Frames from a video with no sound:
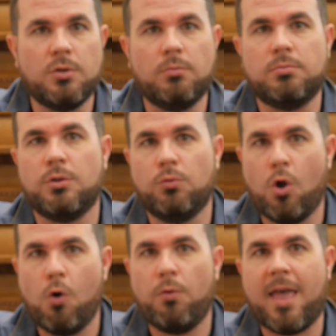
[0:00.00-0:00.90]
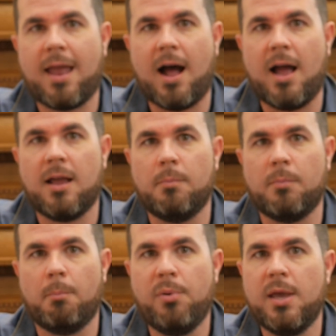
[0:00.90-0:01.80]
you know that I
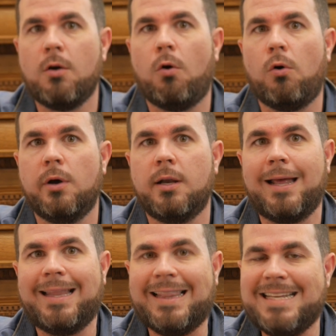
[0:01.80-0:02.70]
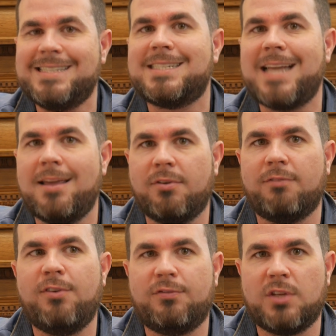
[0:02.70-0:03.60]
am big on at least saving
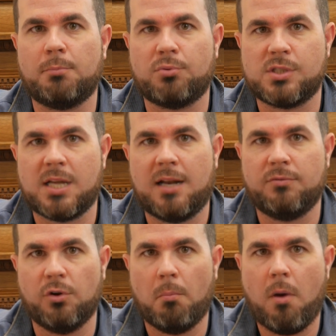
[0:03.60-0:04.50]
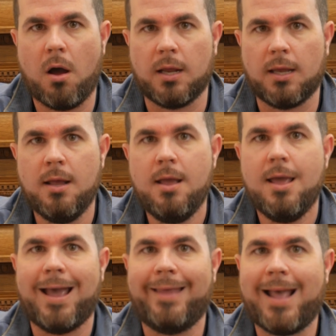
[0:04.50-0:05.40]
15% of your money,
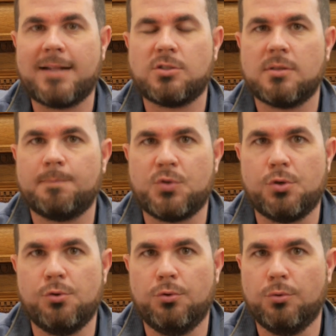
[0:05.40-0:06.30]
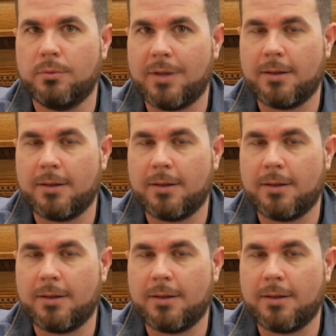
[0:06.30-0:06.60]
and that's to